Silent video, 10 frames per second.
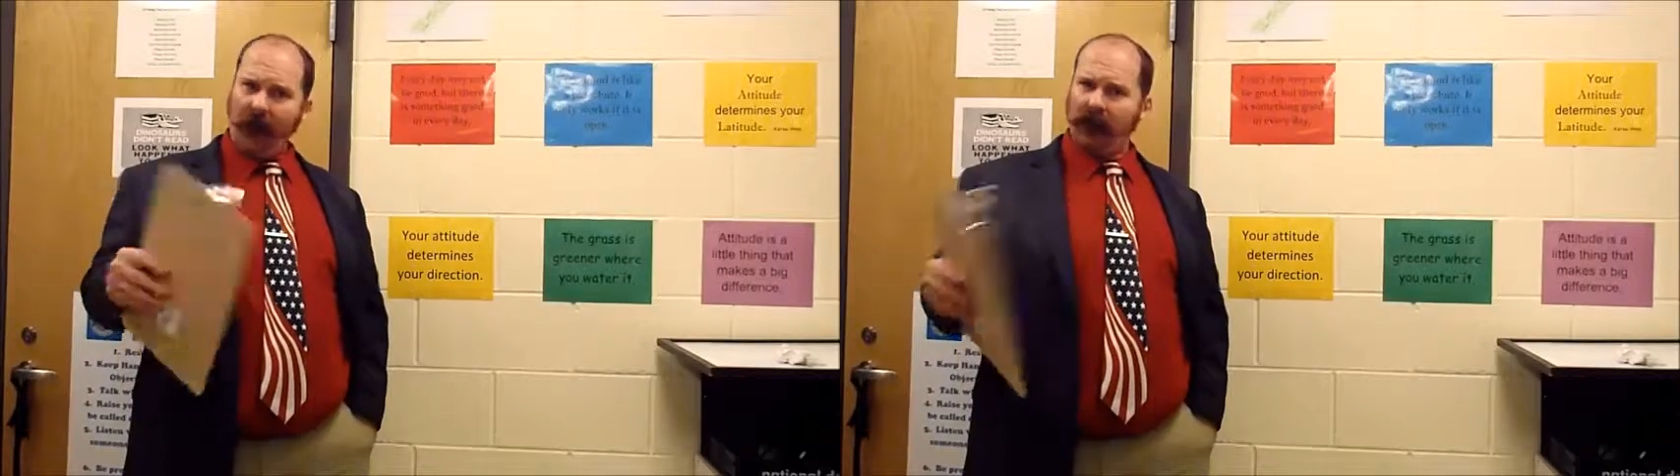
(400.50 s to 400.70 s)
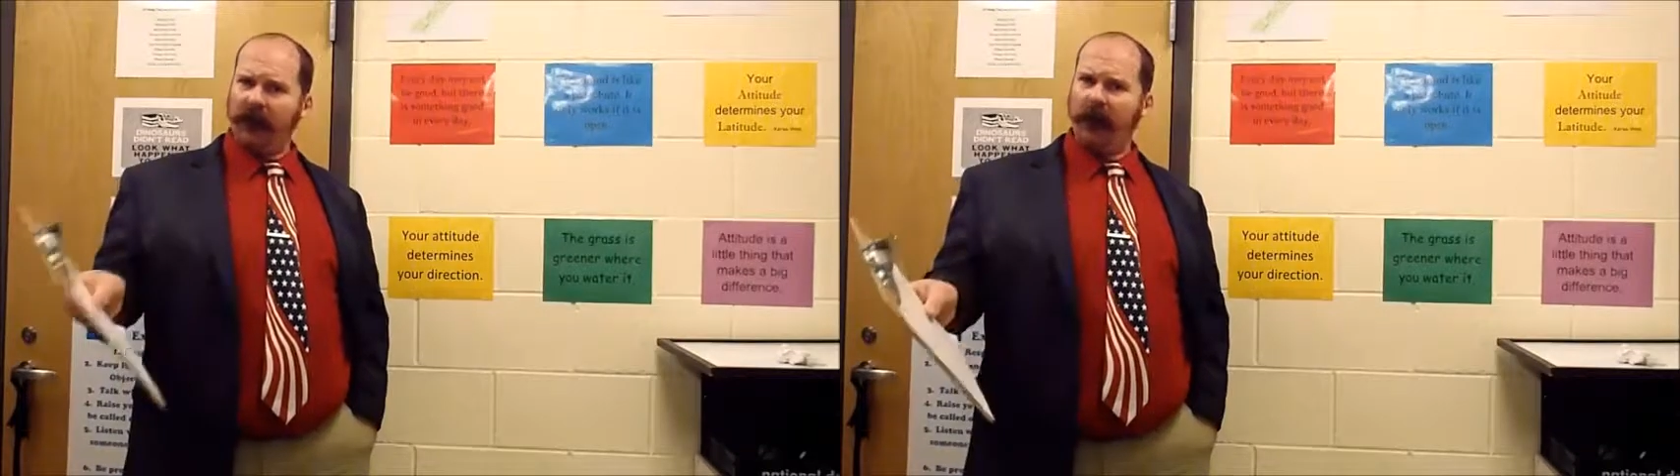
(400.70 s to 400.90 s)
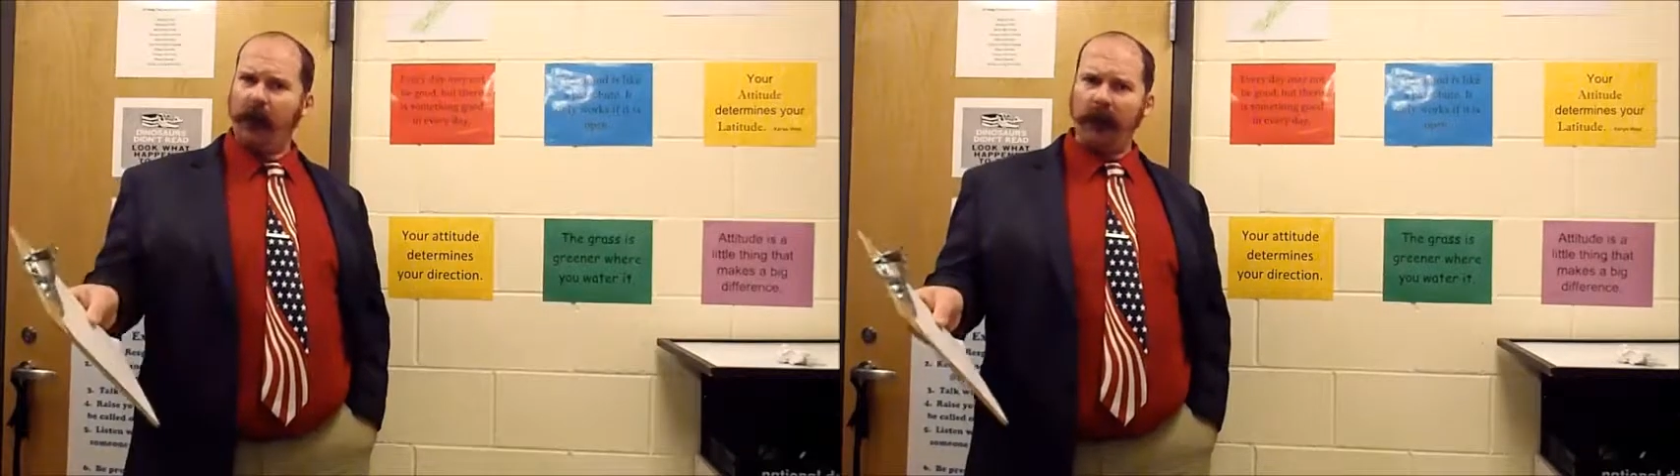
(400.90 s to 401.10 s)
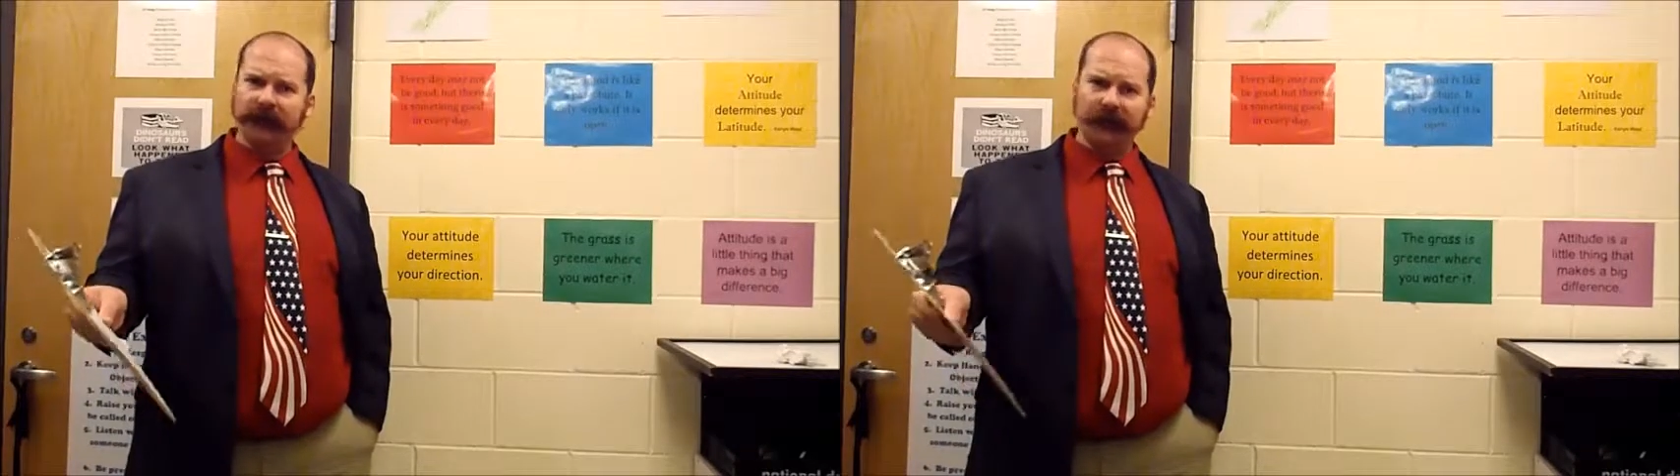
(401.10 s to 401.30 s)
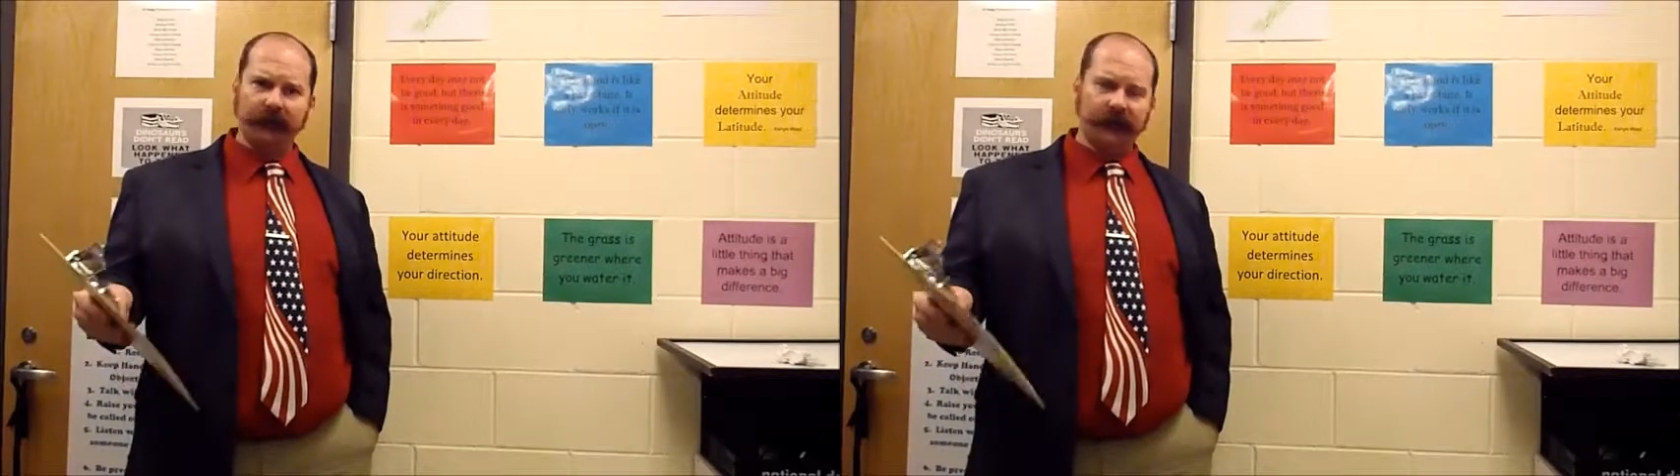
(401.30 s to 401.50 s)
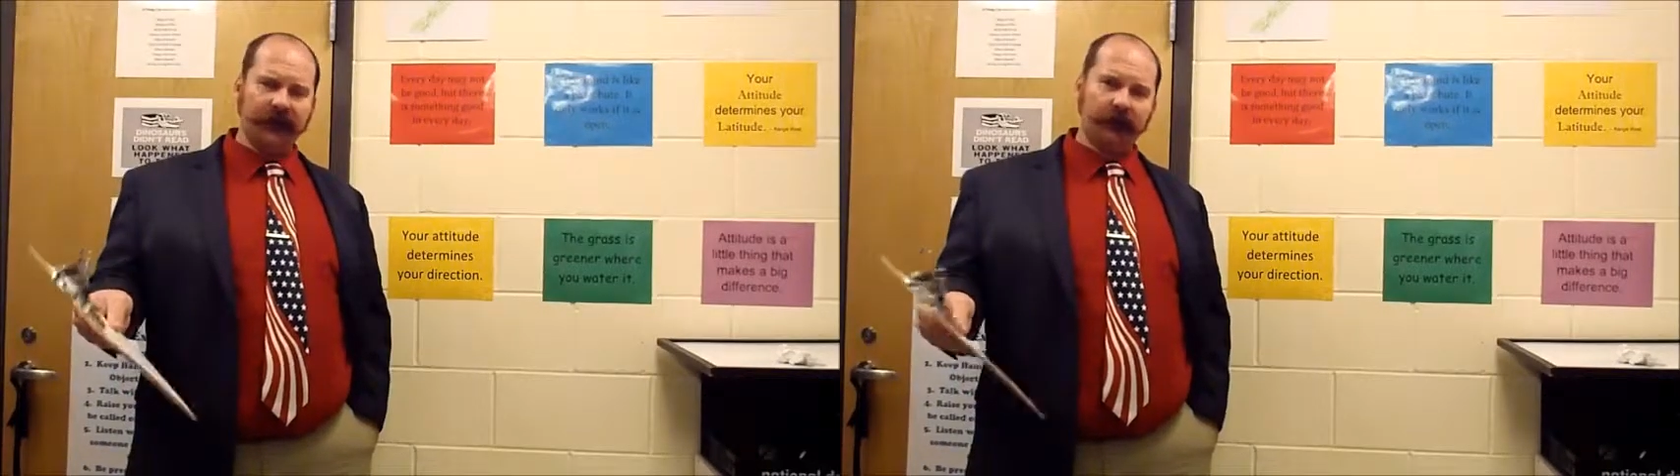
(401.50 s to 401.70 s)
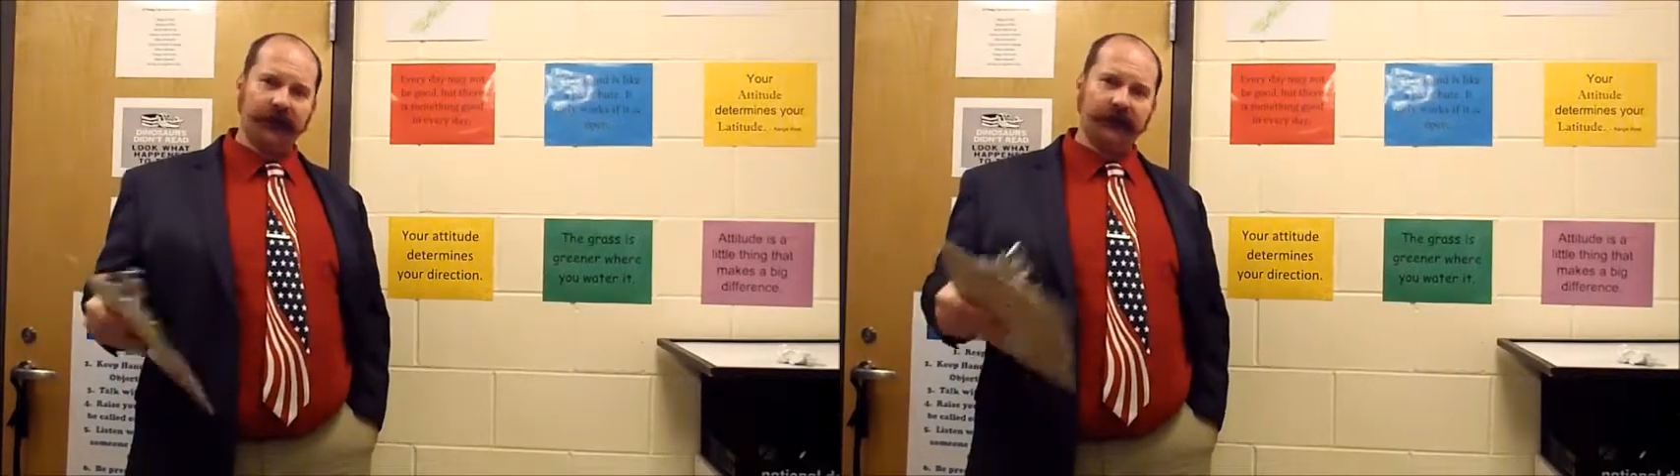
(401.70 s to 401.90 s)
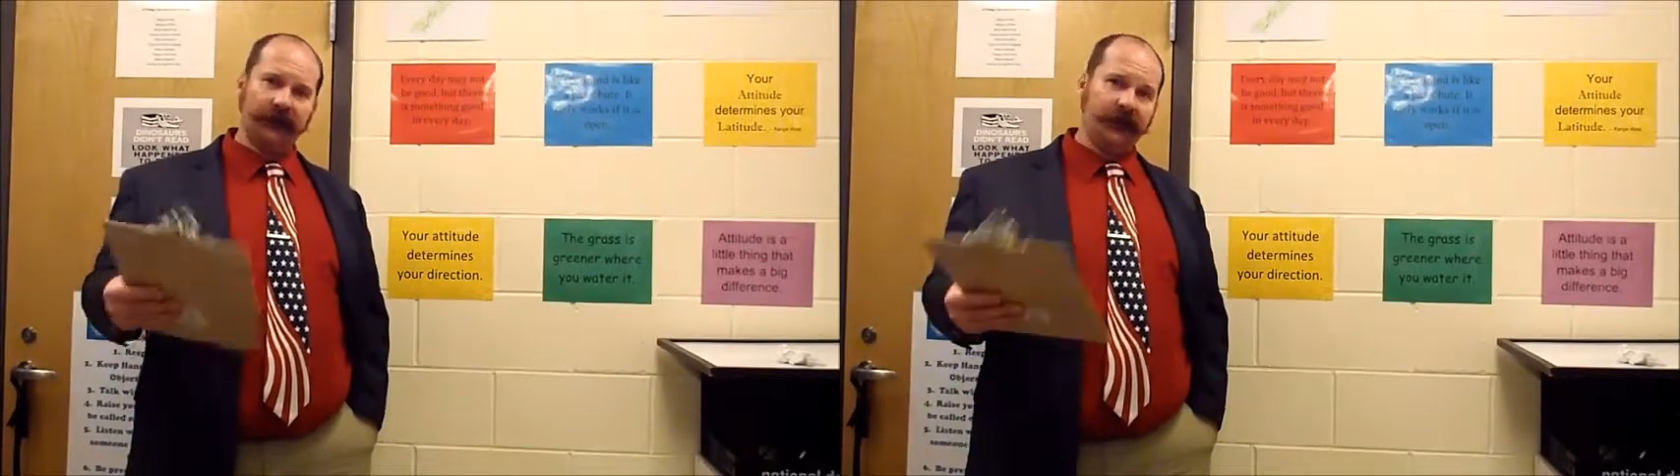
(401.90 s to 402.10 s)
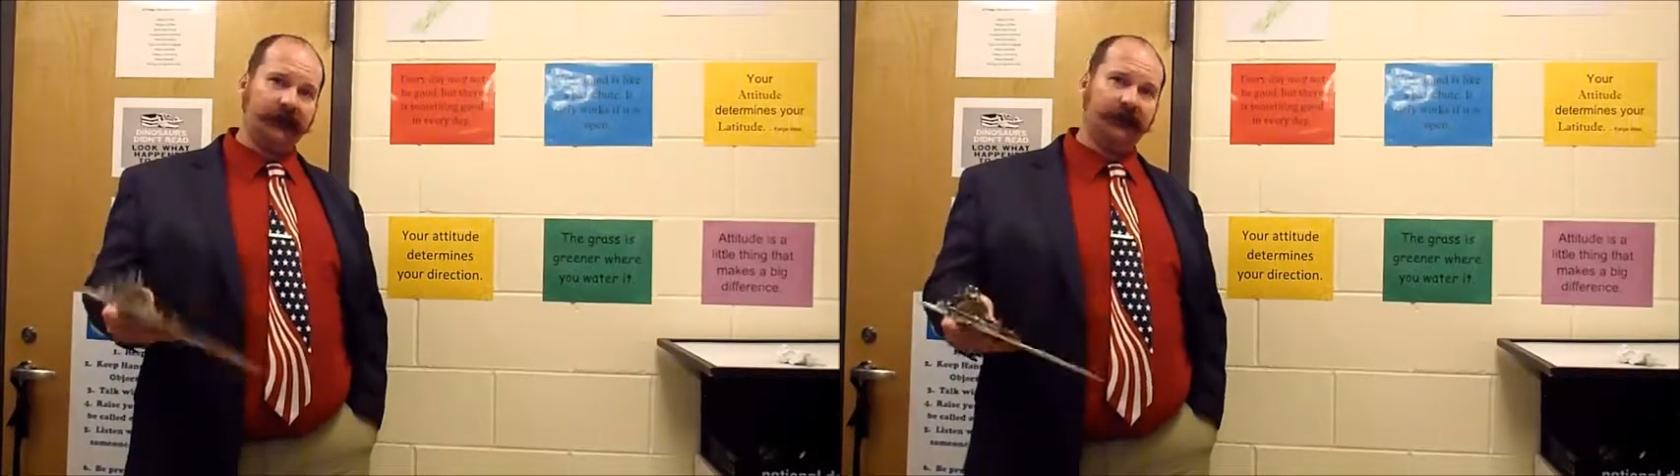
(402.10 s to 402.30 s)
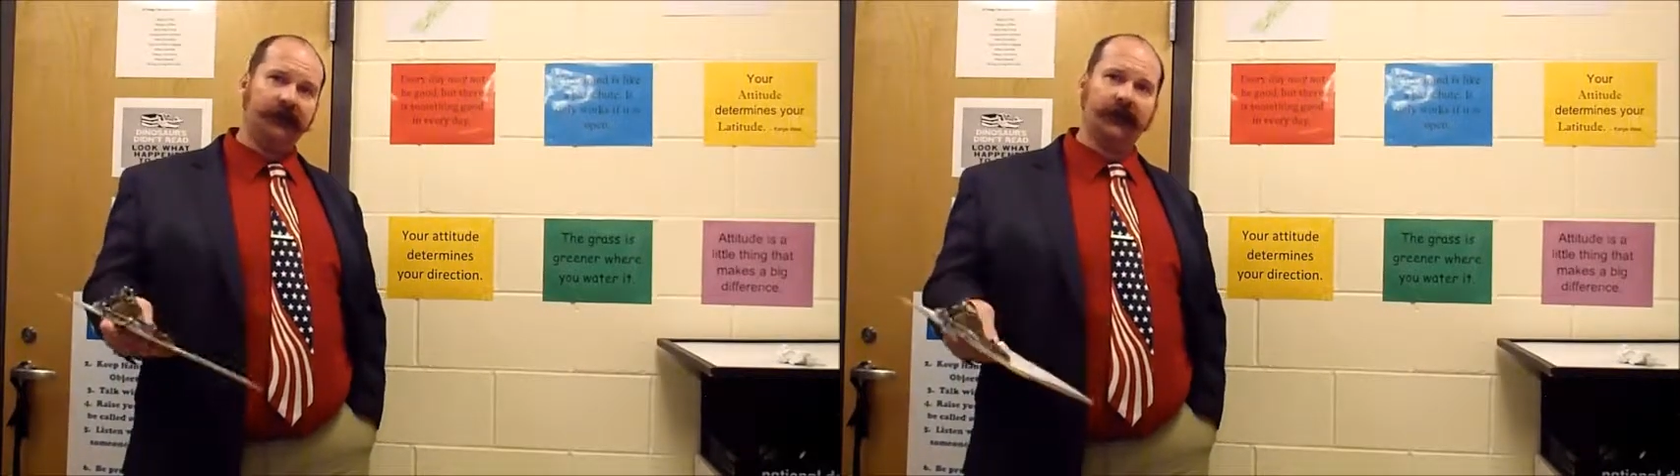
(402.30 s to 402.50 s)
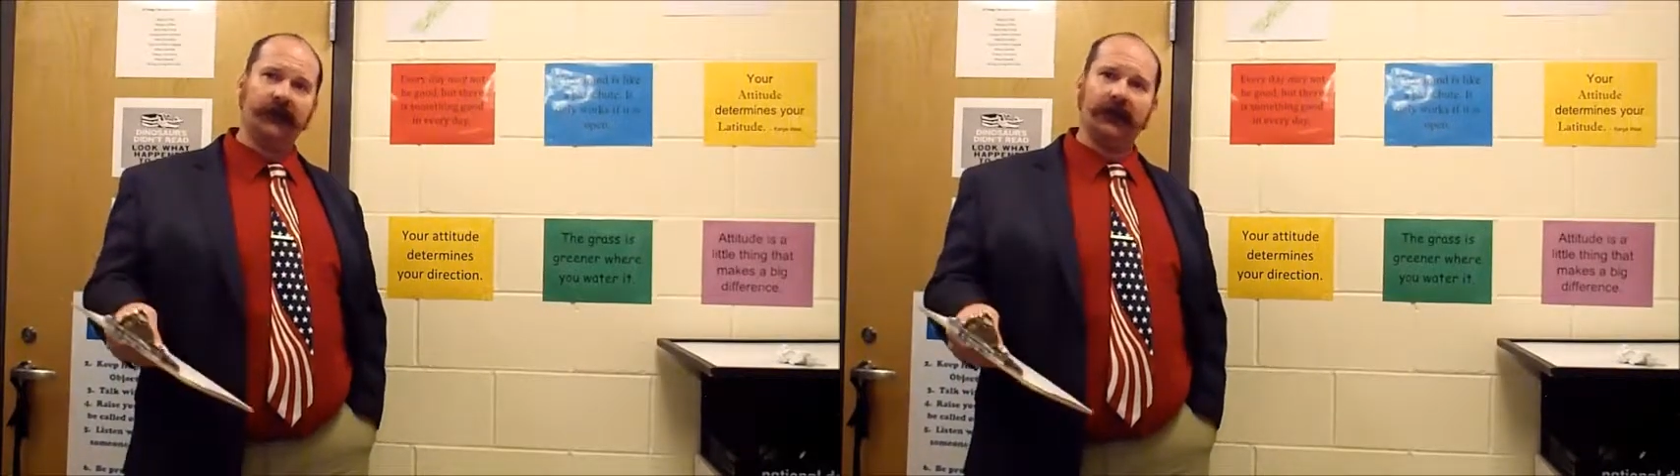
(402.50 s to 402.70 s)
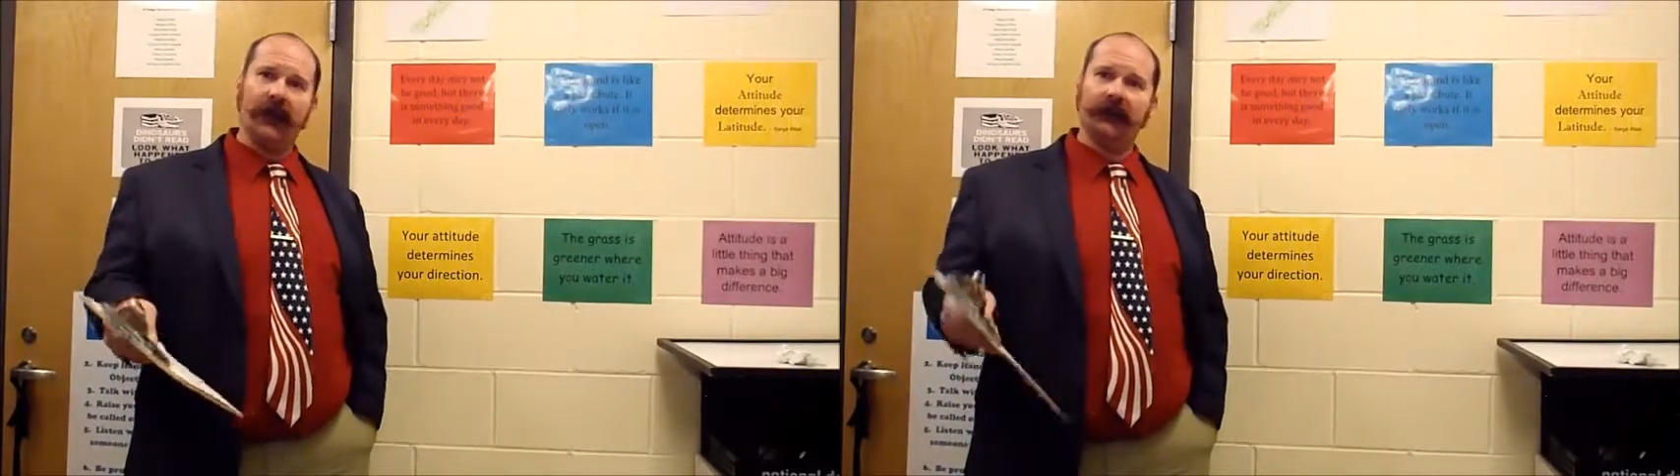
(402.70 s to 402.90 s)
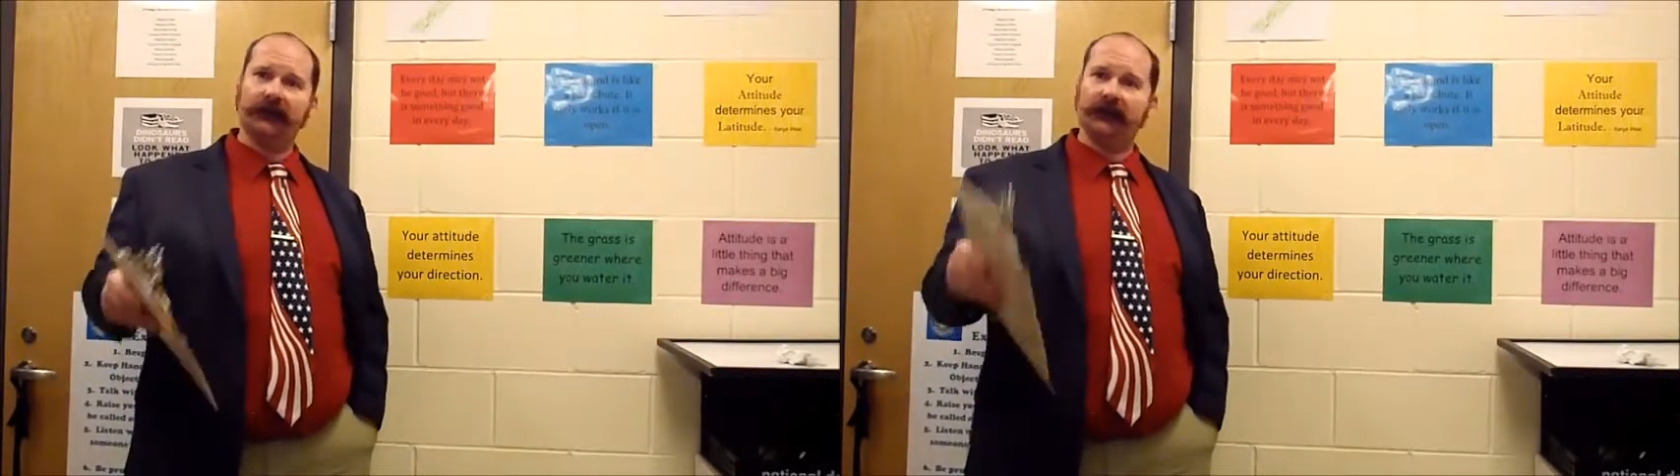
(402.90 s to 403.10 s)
worksheet resource that she used to use in her classroom,